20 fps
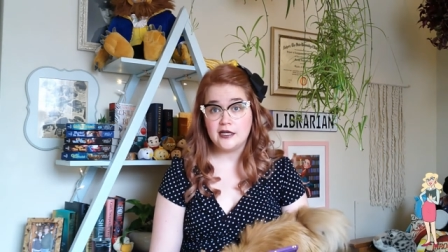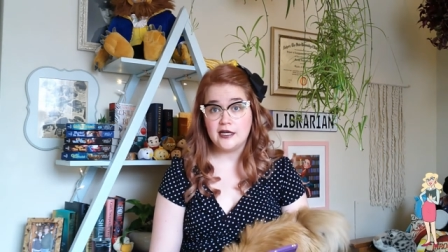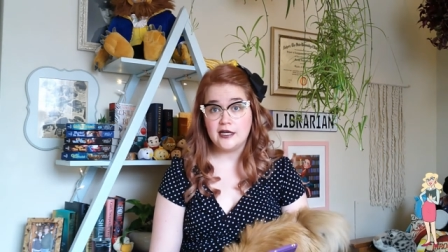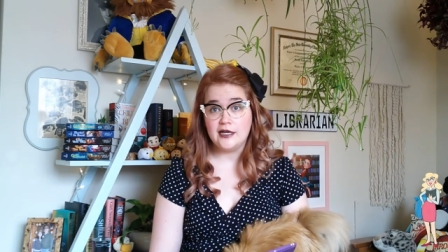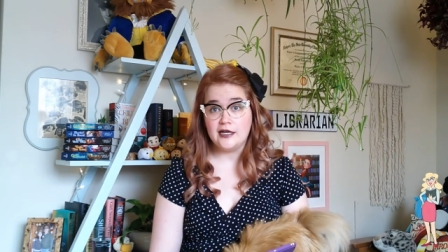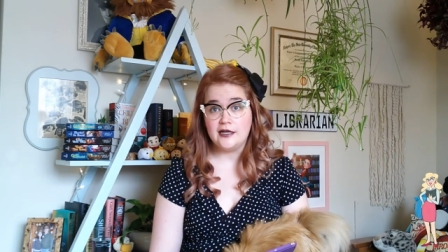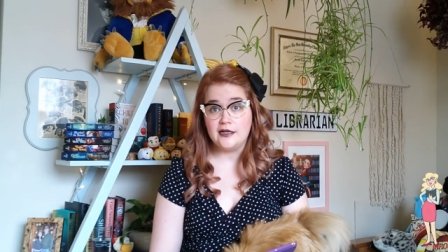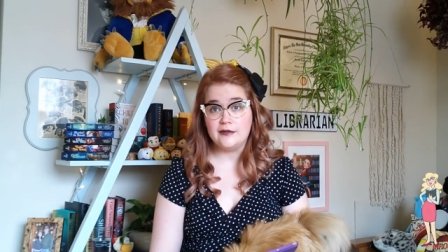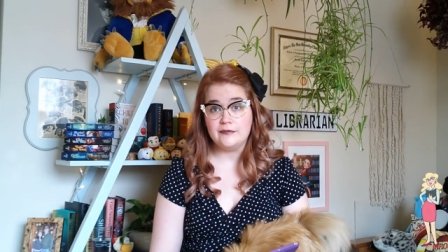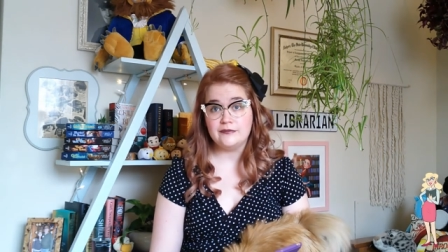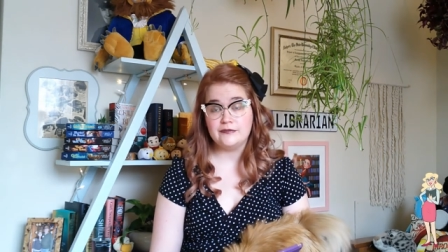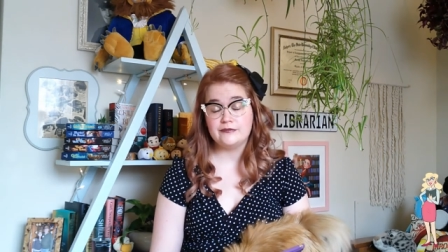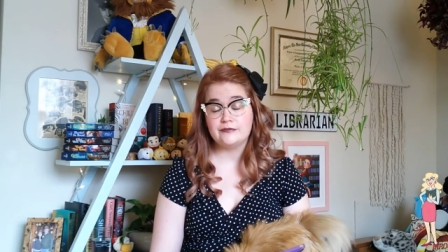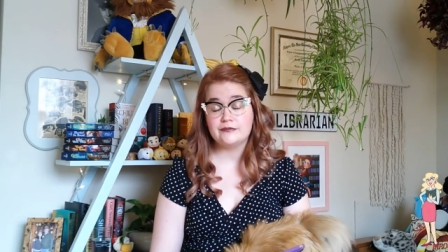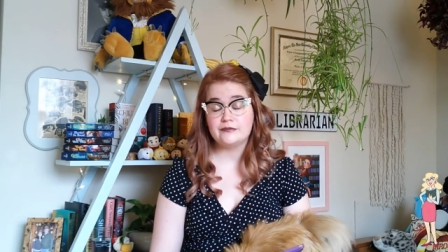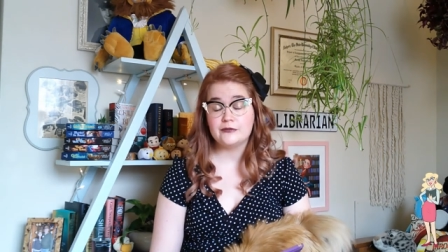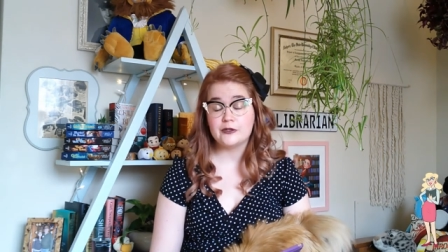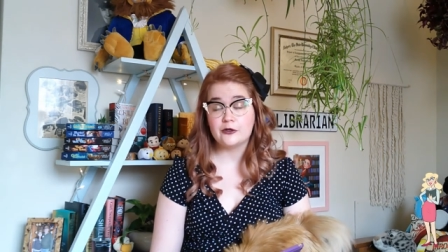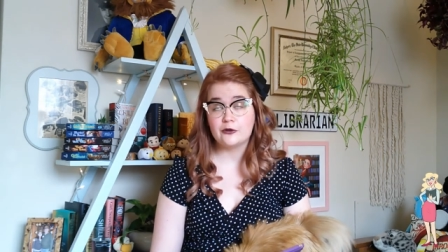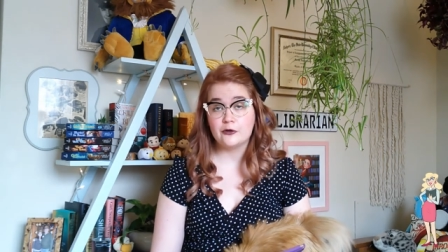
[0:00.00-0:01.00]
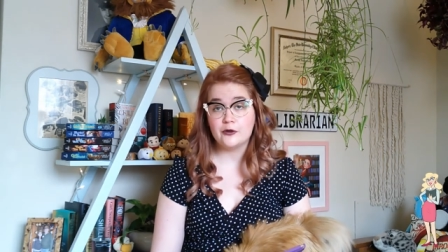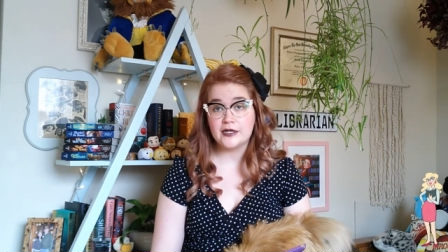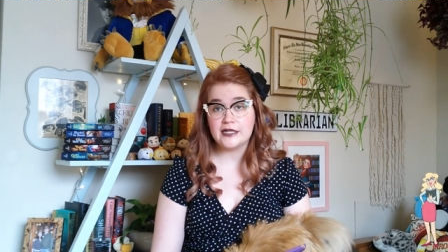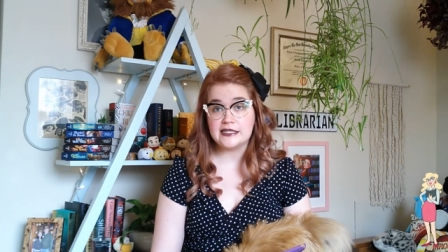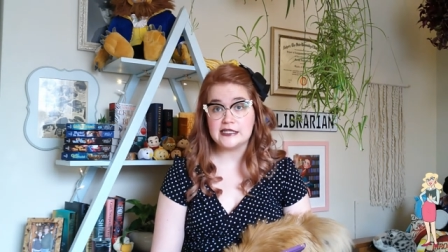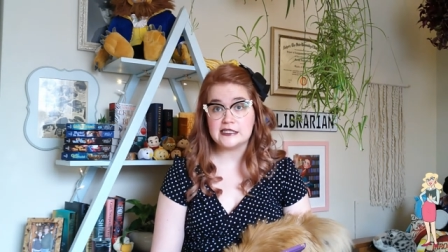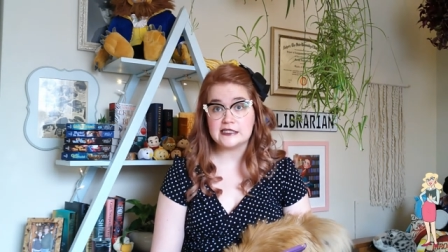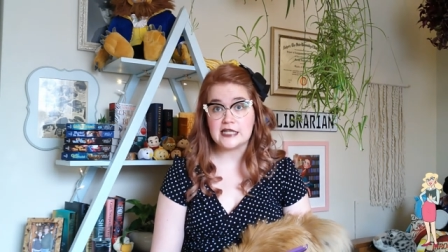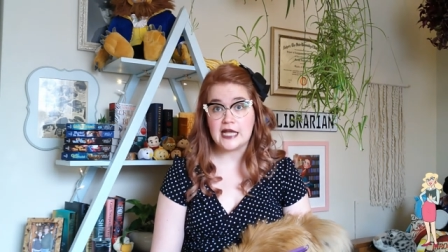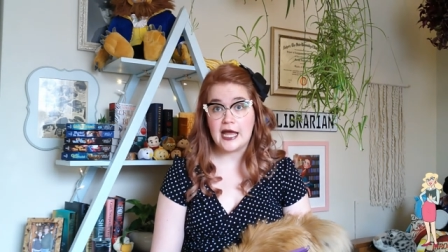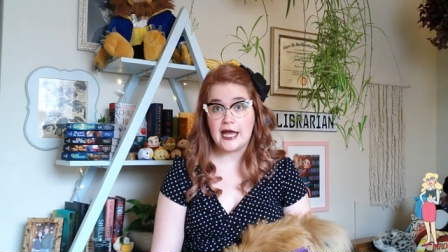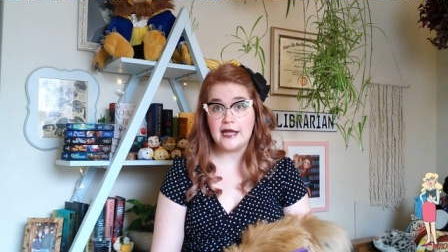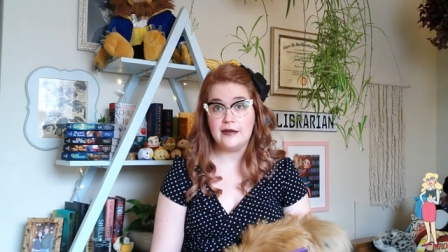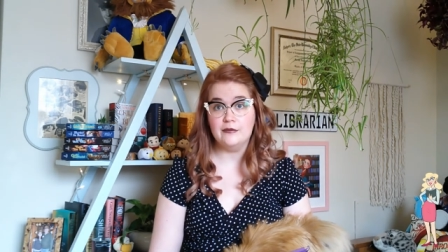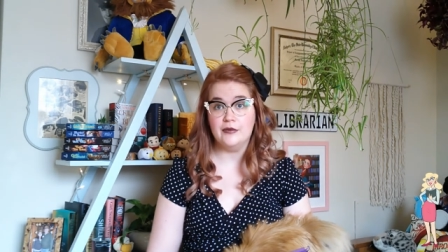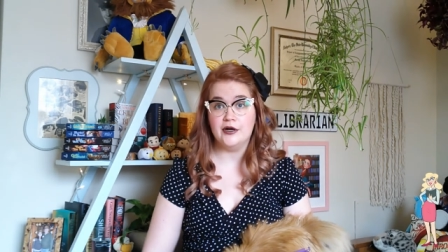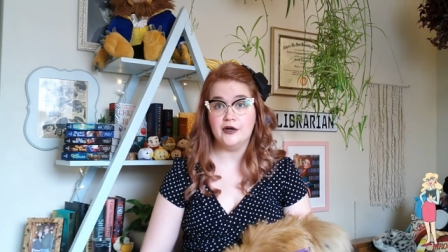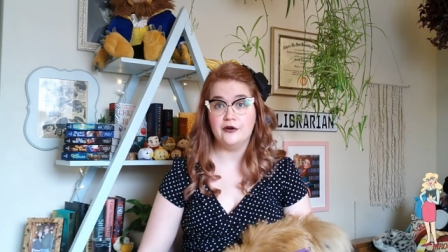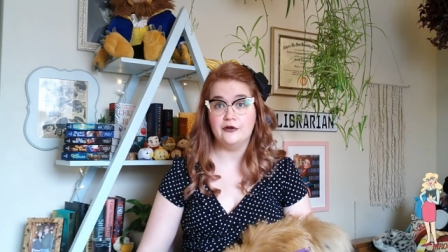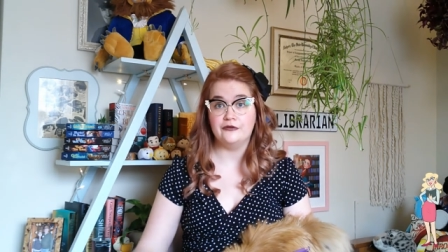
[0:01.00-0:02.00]
I'm recording this ahead,
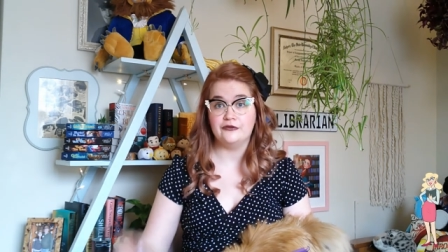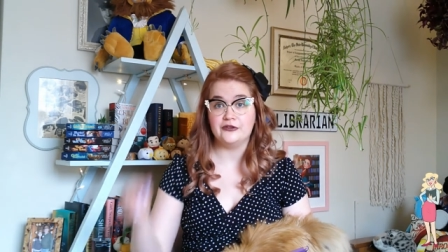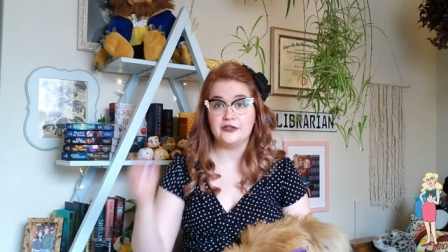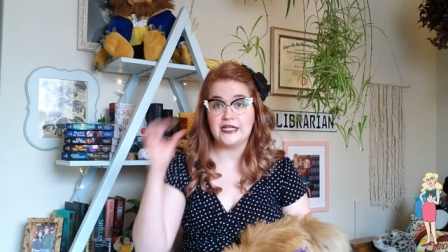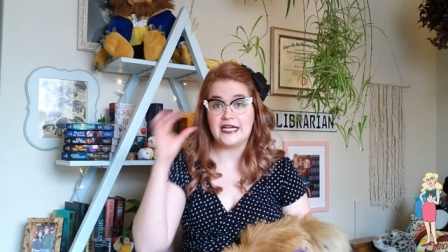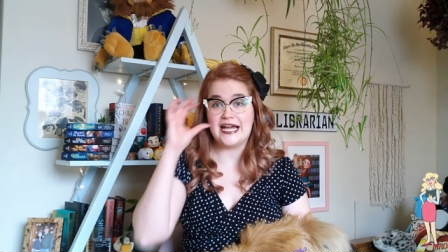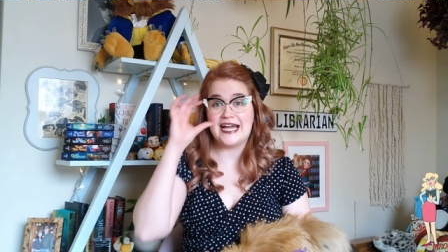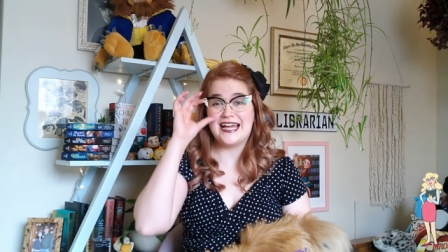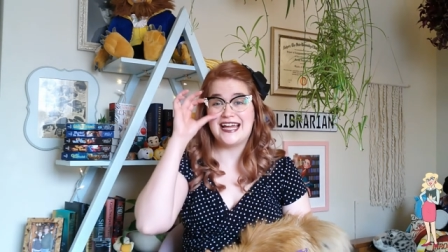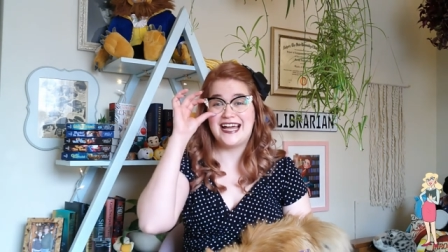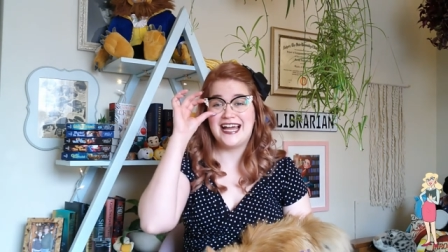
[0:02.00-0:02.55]
but hopefully I,